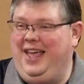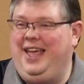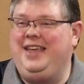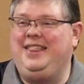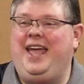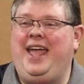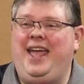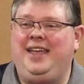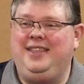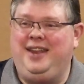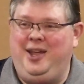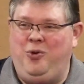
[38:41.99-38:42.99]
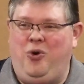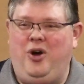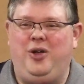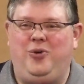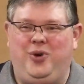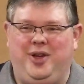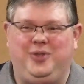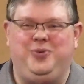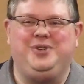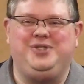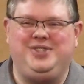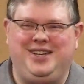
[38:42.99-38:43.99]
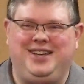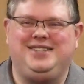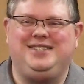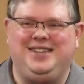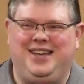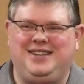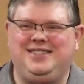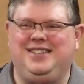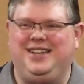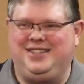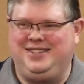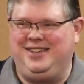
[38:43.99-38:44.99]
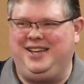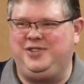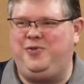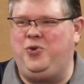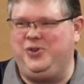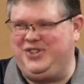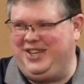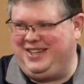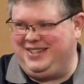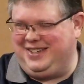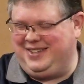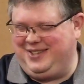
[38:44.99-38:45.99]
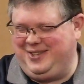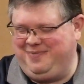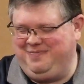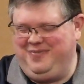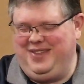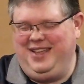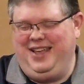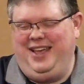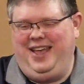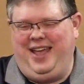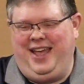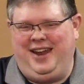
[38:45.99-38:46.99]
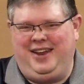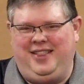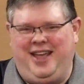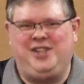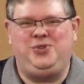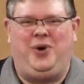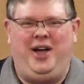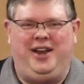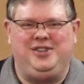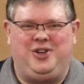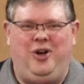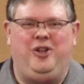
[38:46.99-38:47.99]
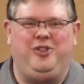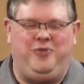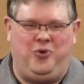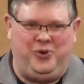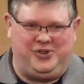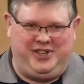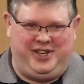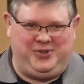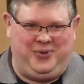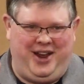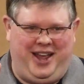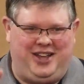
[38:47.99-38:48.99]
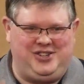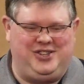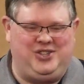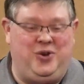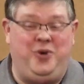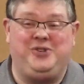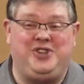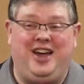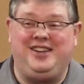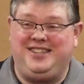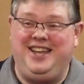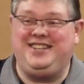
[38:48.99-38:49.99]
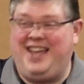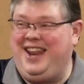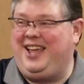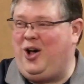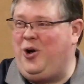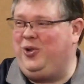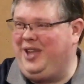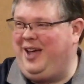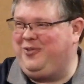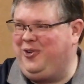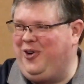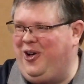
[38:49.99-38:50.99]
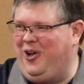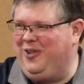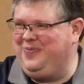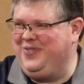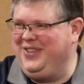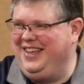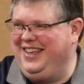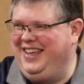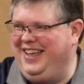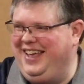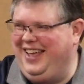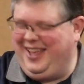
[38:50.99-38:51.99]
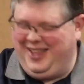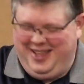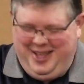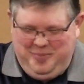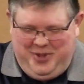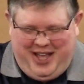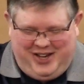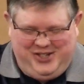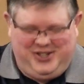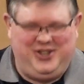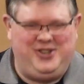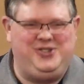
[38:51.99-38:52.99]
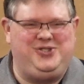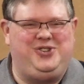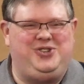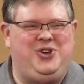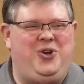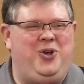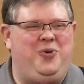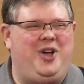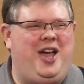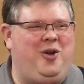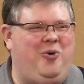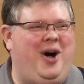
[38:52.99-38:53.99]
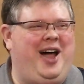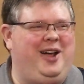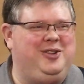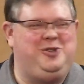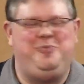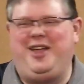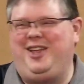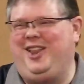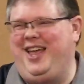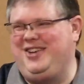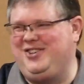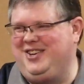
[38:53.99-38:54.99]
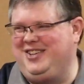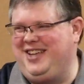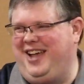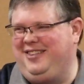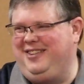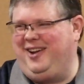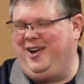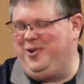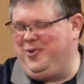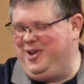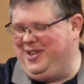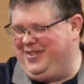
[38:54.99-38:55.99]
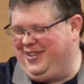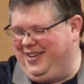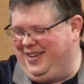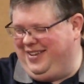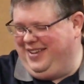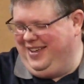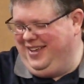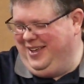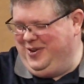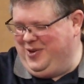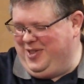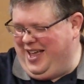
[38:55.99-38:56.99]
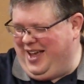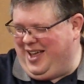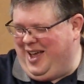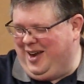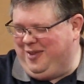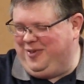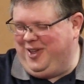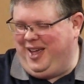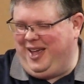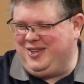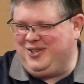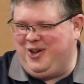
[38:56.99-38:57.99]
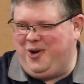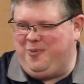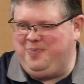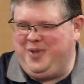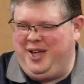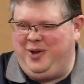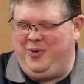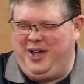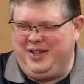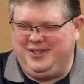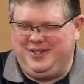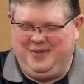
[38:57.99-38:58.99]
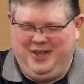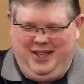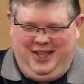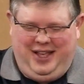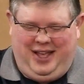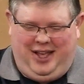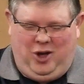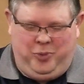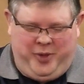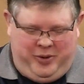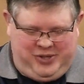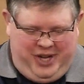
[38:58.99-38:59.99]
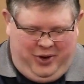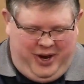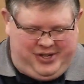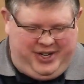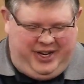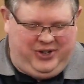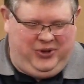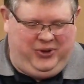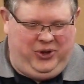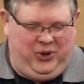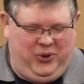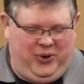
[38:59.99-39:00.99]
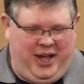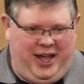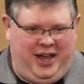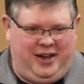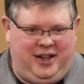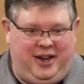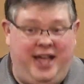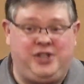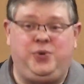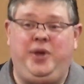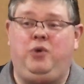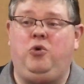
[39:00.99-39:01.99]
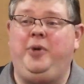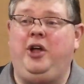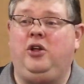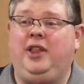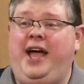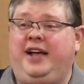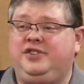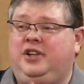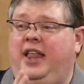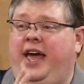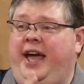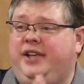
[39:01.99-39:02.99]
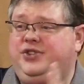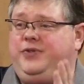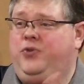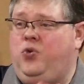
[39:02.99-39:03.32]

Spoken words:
And the hand that he won it with was 6666, 4 6s. And that's why it is called the 4-6 Ranch. And so it was not a satanic cult after all. But that just goes to show you what kind of wild speculation is out there with that kind of thing. So anyways, I hope that was interesting to you. And next week will be our last class